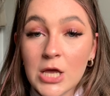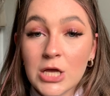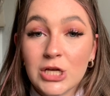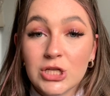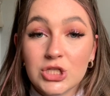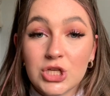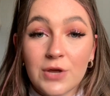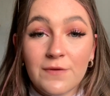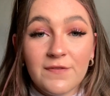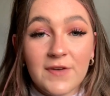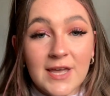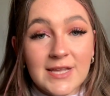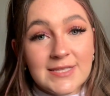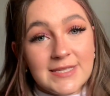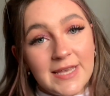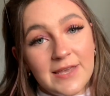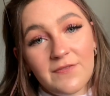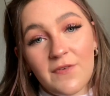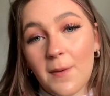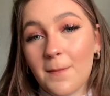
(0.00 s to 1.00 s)
Don't forget to
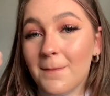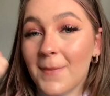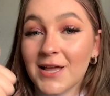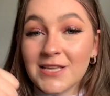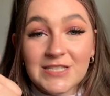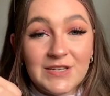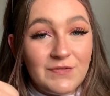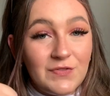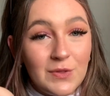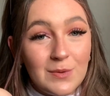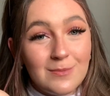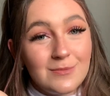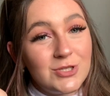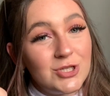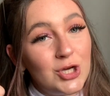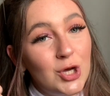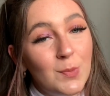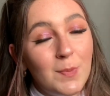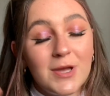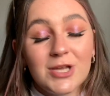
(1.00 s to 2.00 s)
give a massive thumbs
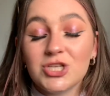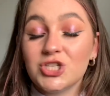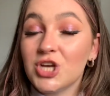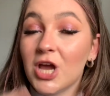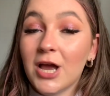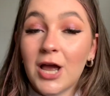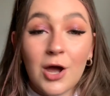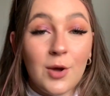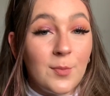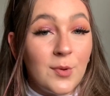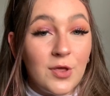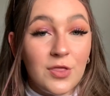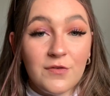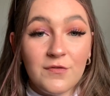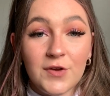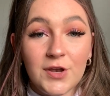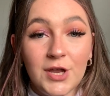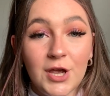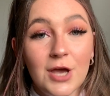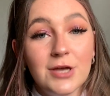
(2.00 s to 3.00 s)
up, check out my other
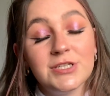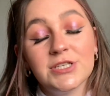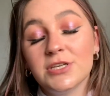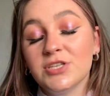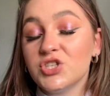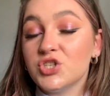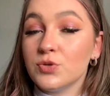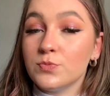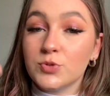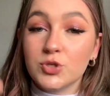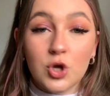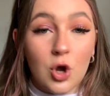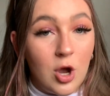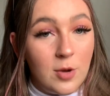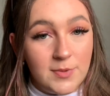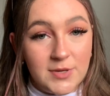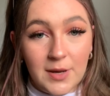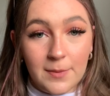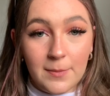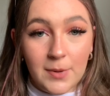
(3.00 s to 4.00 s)
videos and subscribe
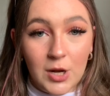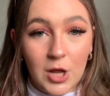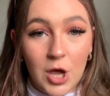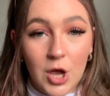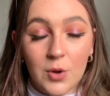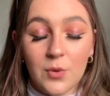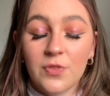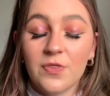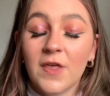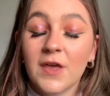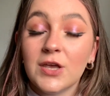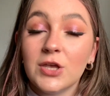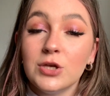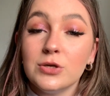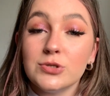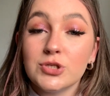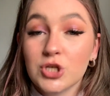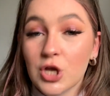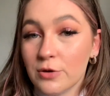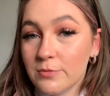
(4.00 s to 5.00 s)
down below. Thank you
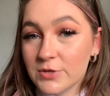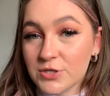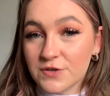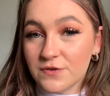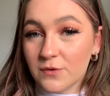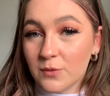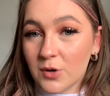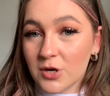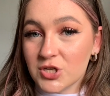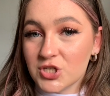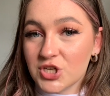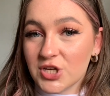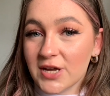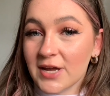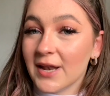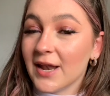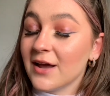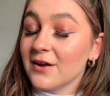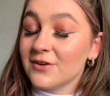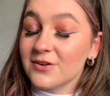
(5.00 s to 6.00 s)
so much for watching
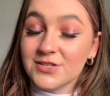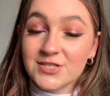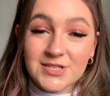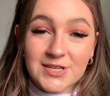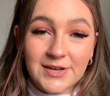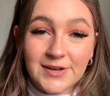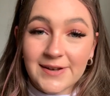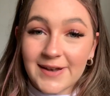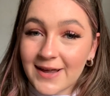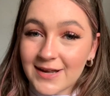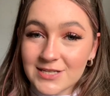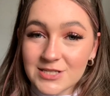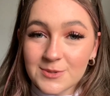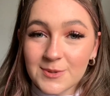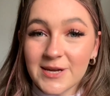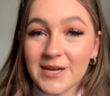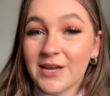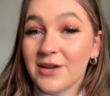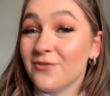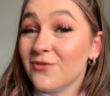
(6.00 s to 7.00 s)
and I'll see you next
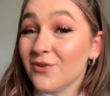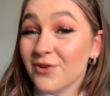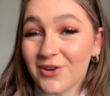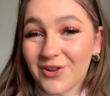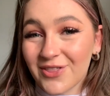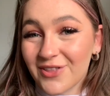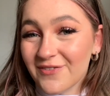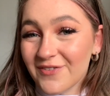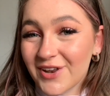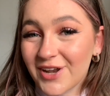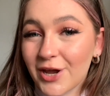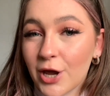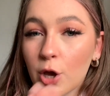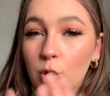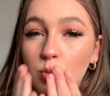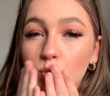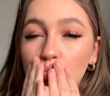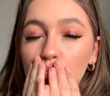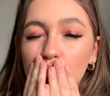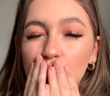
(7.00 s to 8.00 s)
week for another video.
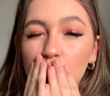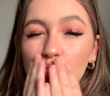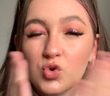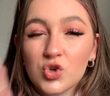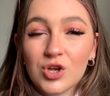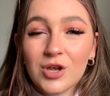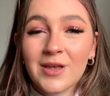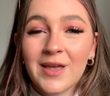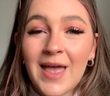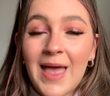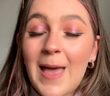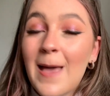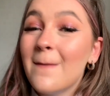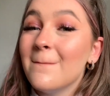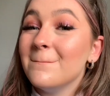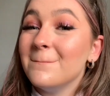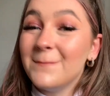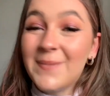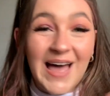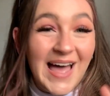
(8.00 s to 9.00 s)

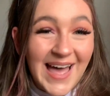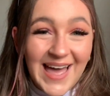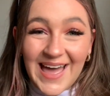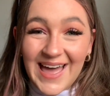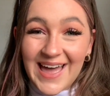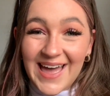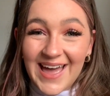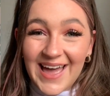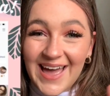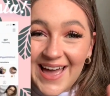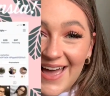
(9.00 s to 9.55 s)
Bye!